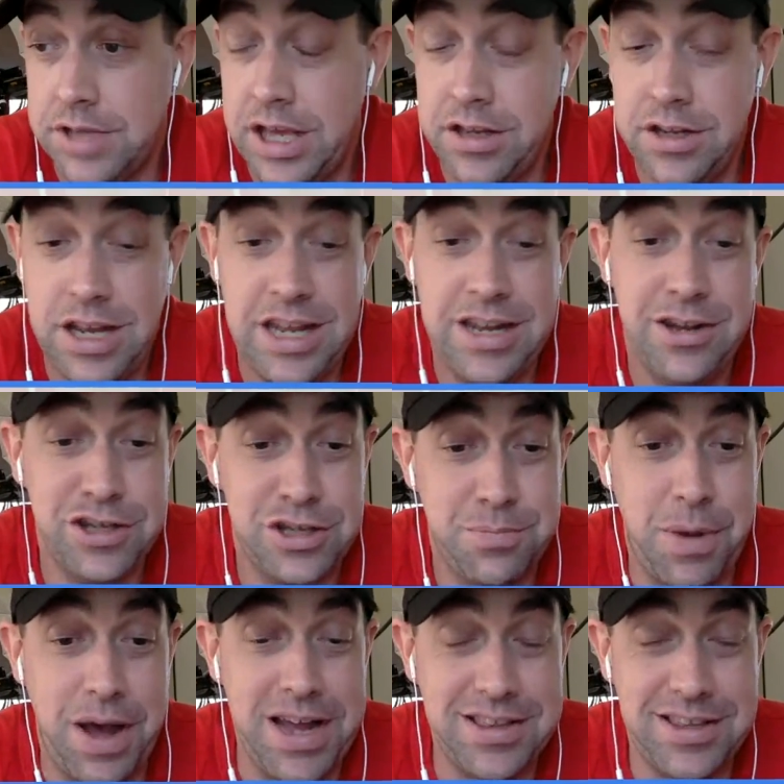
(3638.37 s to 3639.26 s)
And
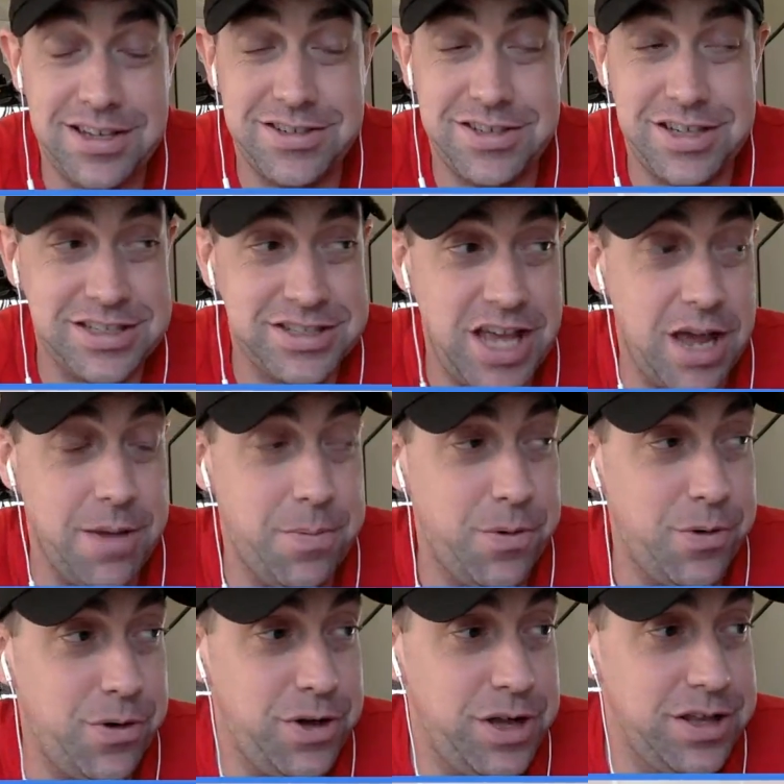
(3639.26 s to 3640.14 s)
despite this
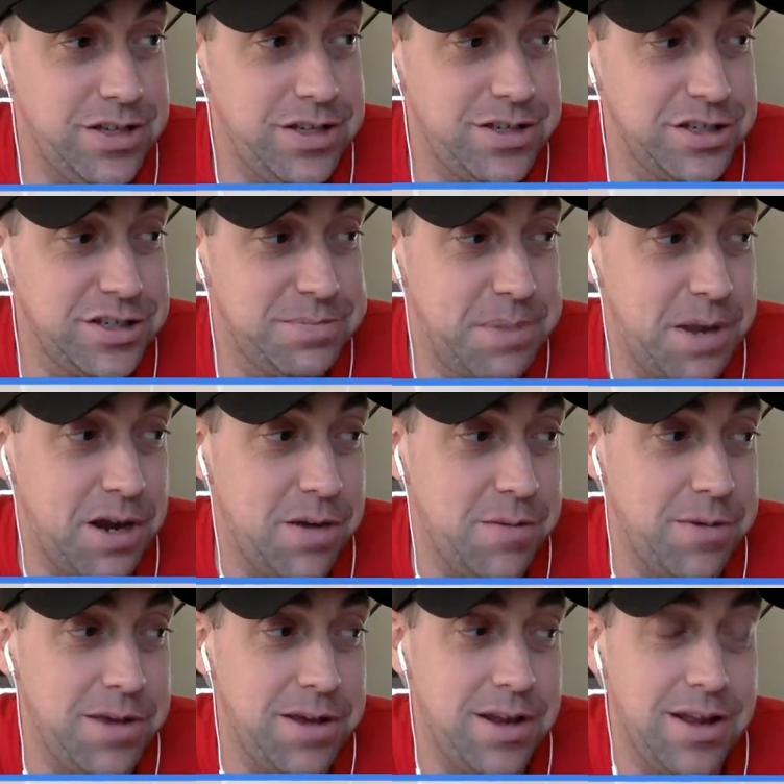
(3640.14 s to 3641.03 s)
example and this
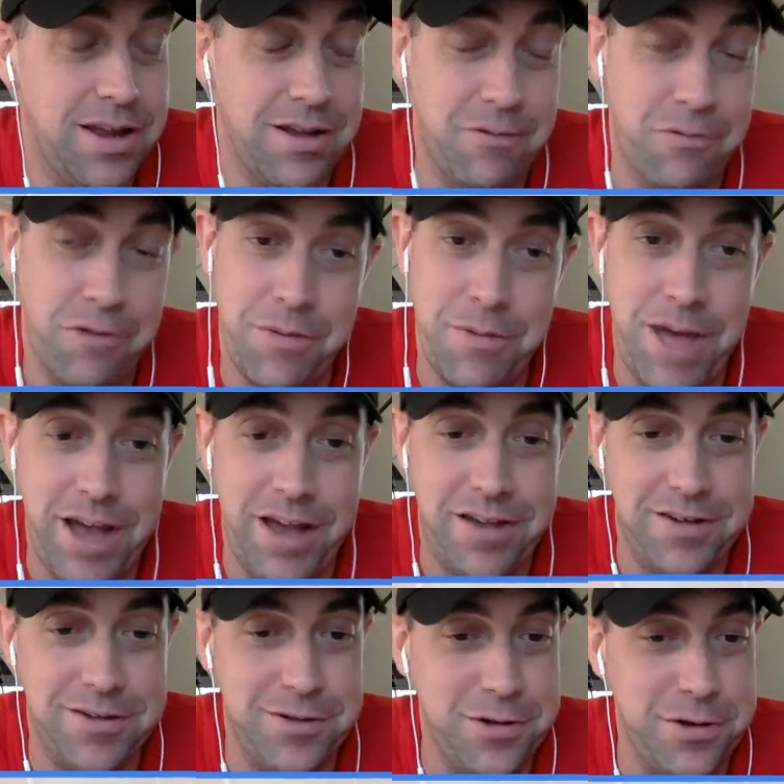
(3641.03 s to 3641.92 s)
experiment, what am I
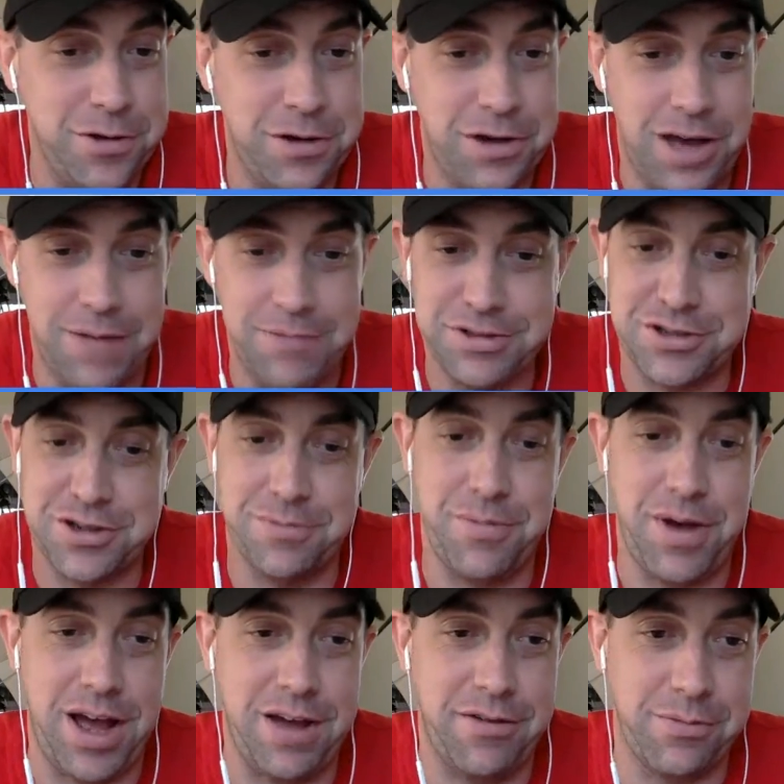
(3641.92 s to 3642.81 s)
going to do? I'm just going
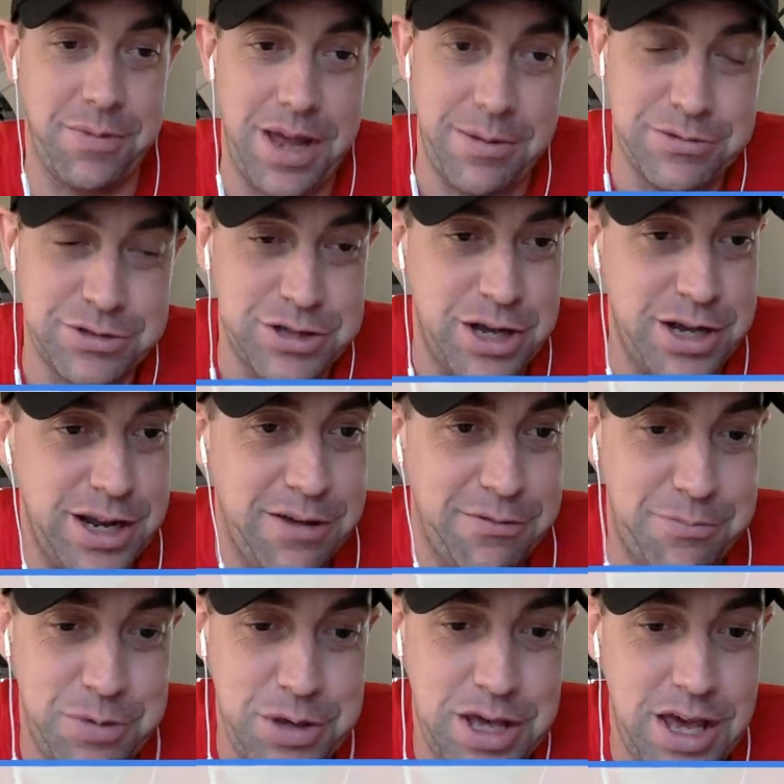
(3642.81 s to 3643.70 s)
to buy from Amazon
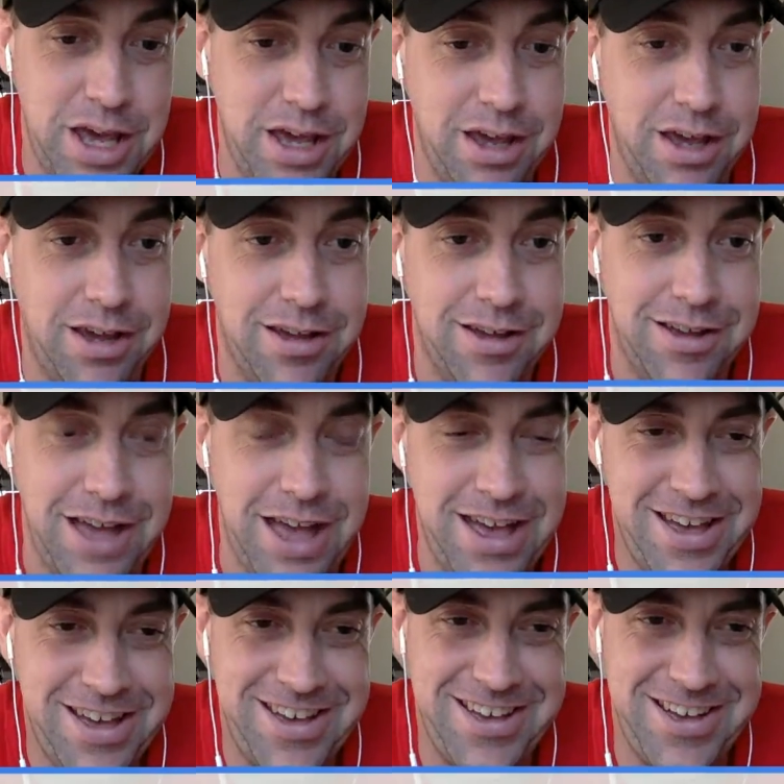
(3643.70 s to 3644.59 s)
FBA
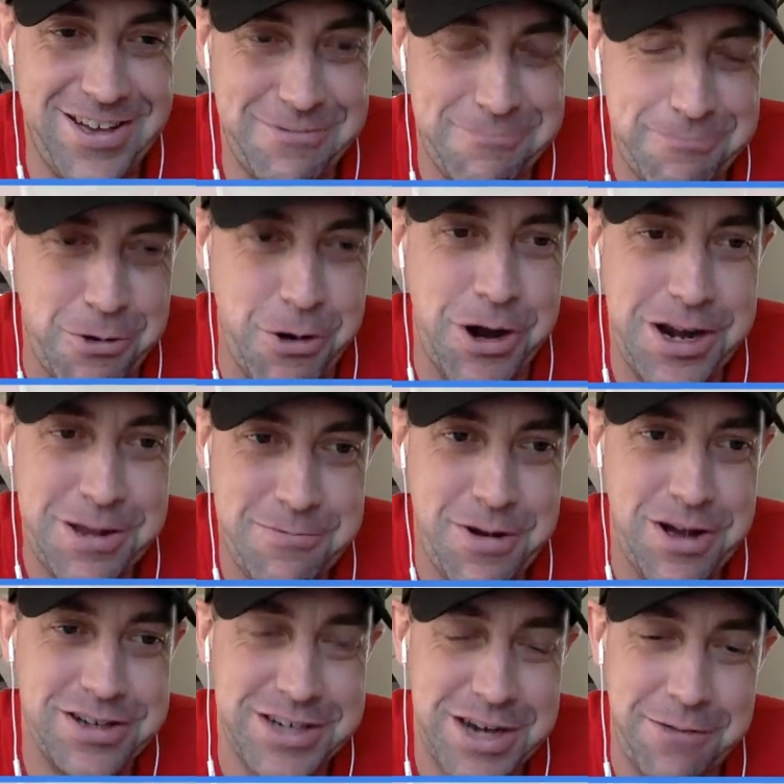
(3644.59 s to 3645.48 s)
pretty
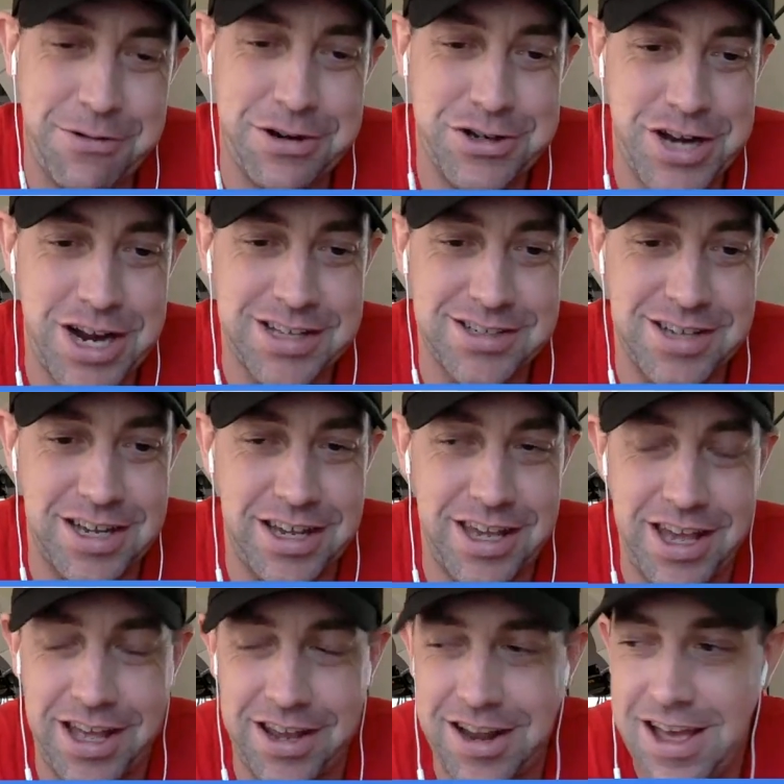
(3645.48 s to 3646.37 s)
much every chance I
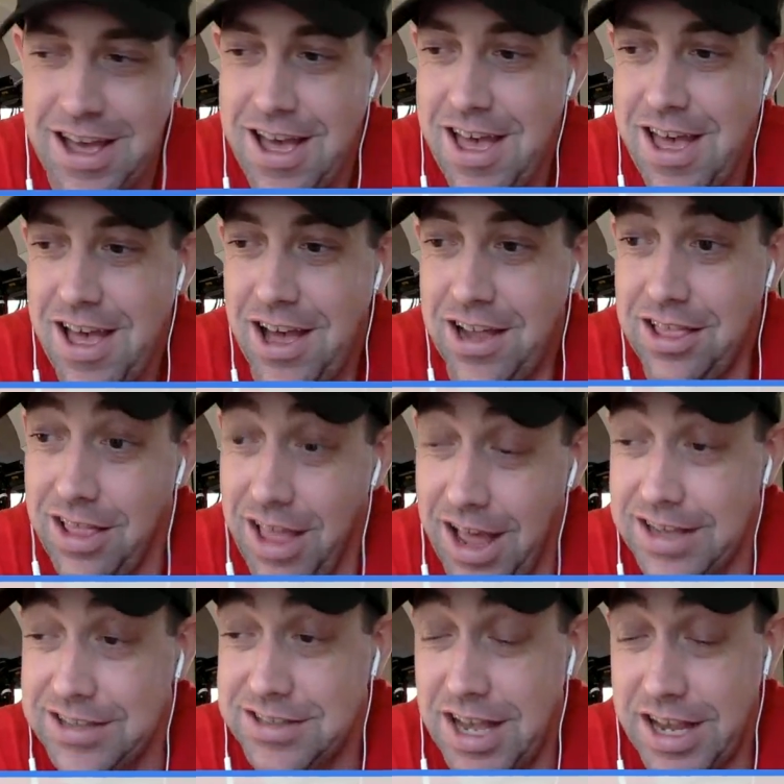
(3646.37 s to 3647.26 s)
get,
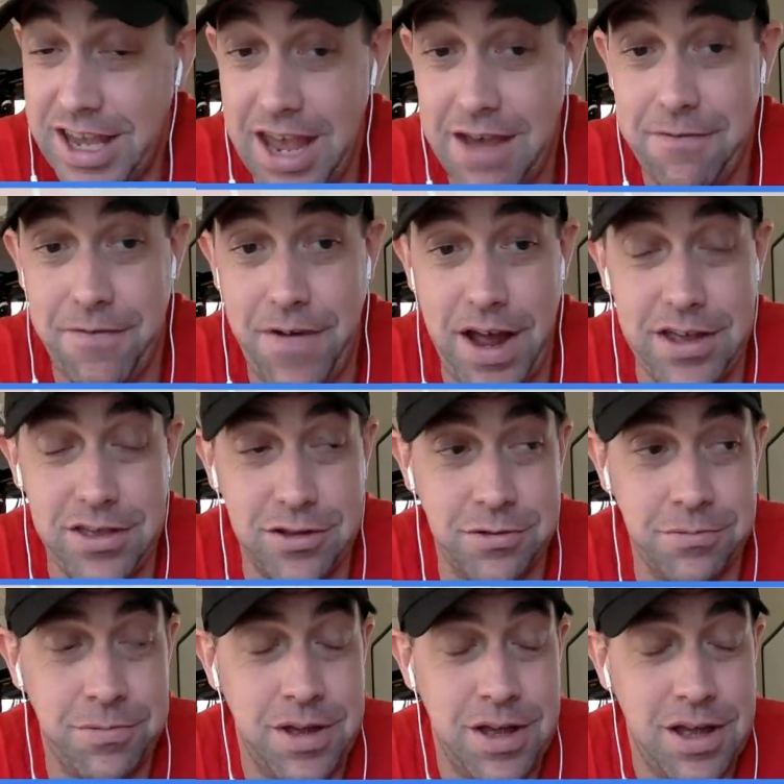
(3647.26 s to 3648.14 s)
unless I can't find
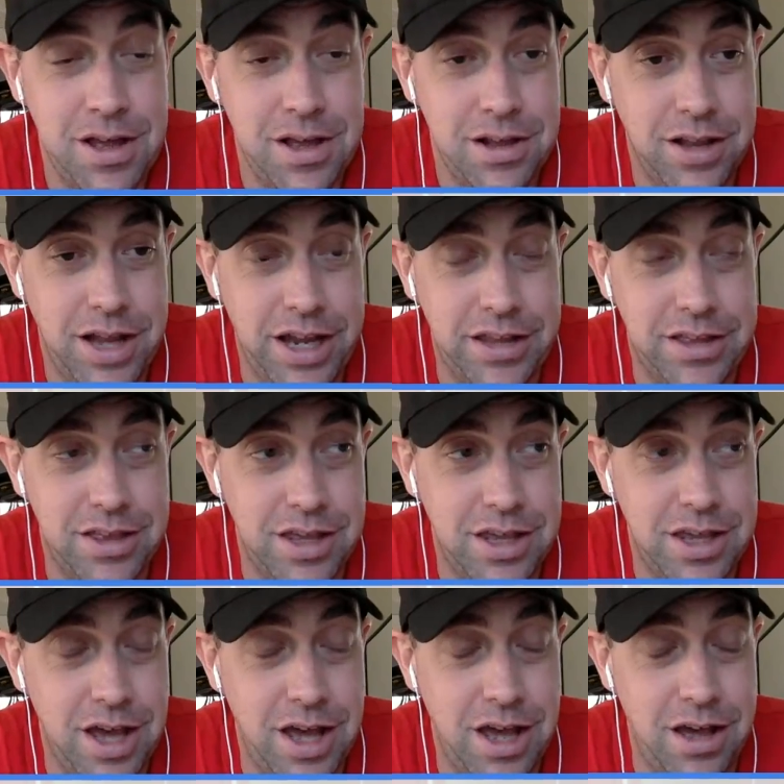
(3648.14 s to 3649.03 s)
them like
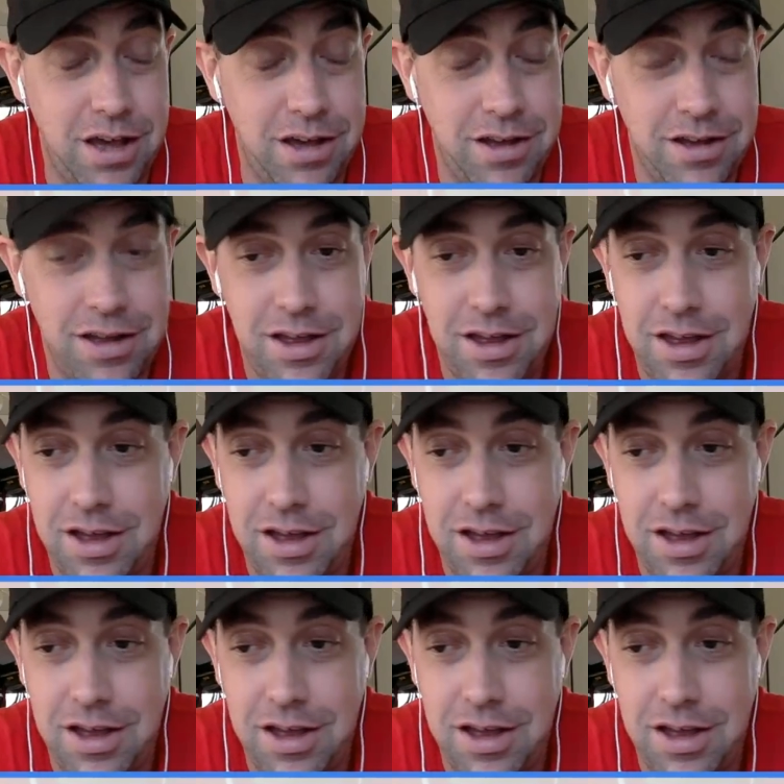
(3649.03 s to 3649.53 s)
the